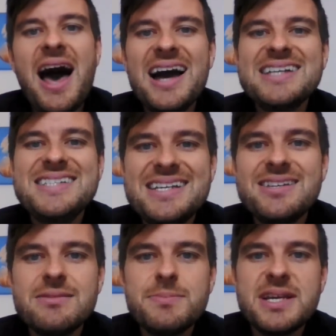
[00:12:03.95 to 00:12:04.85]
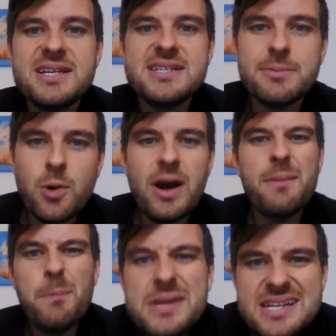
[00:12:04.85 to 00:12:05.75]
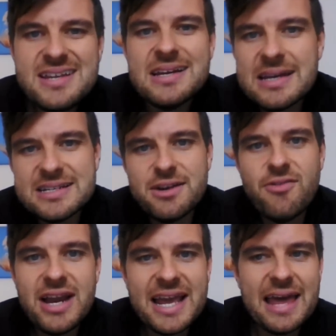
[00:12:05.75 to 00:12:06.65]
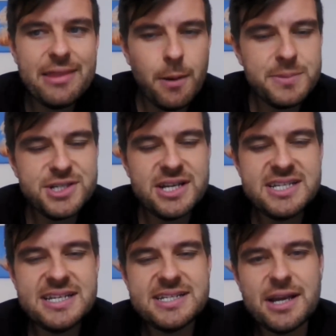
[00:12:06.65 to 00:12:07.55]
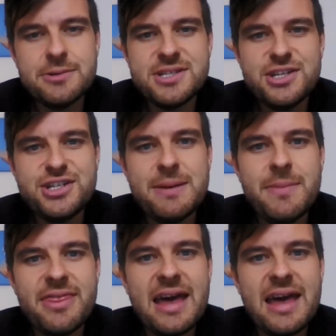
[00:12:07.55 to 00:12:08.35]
I didn't, because I'm quite busy and I don't really get the opportunity to go to the gym